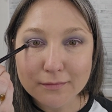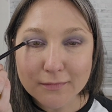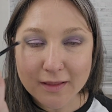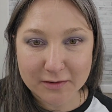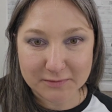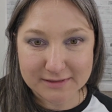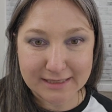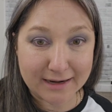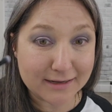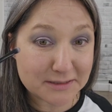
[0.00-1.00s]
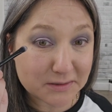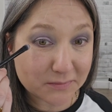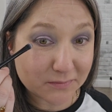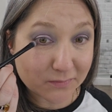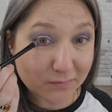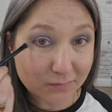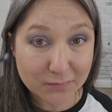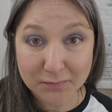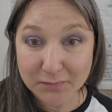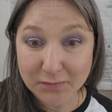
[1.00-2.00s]
and then we'll set it
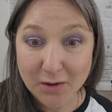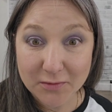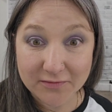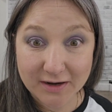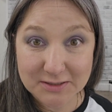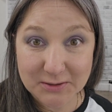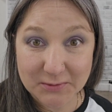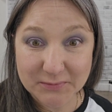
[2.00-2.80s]
with FireStone.